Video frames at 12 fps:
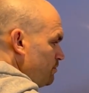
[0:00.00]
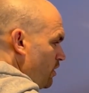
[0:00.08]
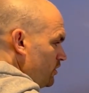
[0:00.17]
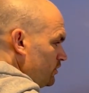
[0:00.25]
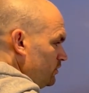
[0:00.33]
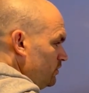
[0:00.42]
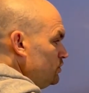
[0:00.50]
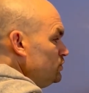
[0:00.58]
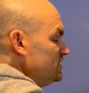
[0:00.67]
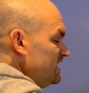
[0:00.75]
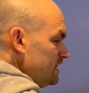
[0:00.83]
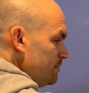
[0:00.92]
partner,
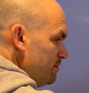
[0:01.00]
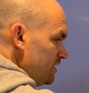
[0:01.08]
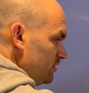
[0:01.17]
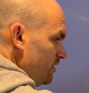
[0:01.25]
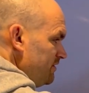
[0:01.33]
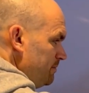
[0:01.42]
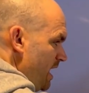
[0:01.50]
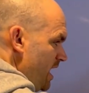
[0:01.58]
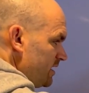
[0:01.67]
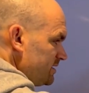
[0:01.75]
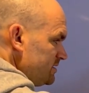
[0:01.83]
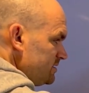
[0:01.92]
who's in the middle of the
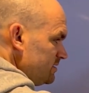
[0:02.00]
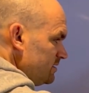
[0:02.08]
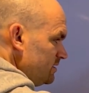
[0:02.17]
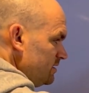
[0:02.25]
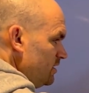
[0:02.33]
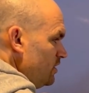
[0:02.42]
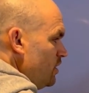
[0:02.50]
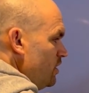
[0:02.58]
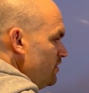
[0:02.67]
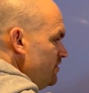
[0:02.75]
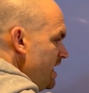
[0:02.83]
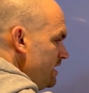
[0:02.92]
box,
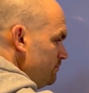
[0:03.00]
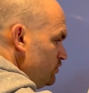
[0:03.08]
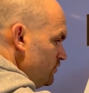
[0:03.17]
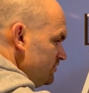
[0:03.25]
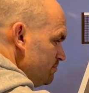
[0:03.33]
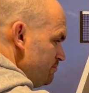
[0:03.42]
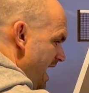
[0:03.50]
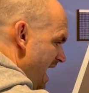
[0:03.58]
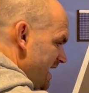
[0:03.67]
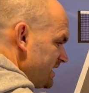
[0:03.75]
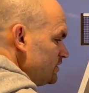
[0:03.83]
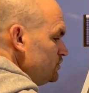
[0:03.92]
then moves
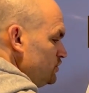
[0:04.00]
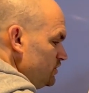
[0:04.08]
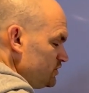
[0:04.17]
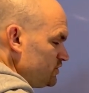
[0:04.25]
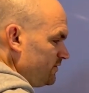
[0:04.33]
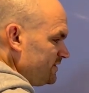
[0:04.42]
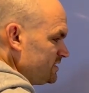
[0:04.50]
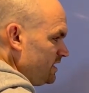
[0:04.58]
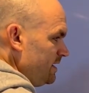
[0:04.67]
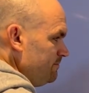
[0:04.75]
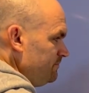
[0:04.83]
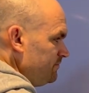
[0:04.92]
back to the service
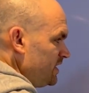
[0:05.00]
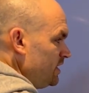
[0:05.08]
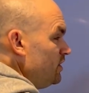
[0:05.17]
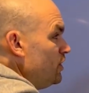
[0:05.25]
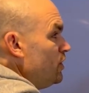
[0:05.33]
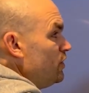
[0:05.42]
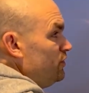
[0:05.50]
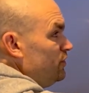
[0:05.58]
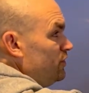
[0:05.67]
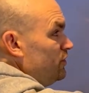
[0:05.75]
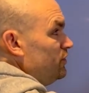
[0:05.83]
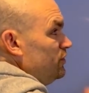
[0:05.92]
line.
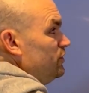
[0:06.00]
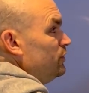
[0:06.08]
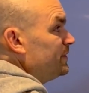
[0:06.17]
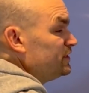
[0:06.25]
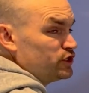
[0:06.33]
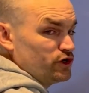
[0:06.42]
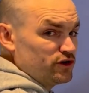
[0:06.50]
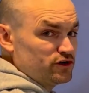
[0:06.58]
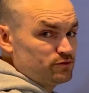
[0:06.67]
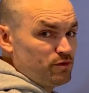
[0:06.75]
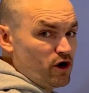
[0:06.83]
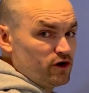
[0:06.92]
The
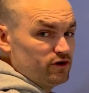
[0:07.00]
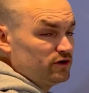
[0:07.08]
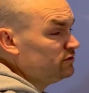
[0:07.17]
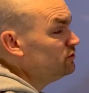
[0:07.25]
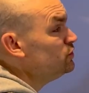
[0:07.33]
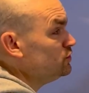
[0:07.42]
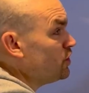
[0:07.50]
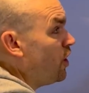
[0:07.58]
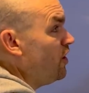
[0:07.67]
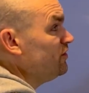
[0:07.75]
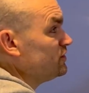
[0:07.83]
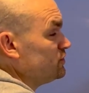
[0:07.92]
returner's partner, who's
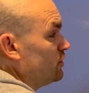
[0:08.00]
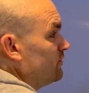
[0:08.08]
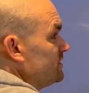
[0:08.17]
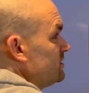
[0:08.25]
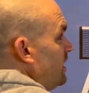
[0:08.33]
on the service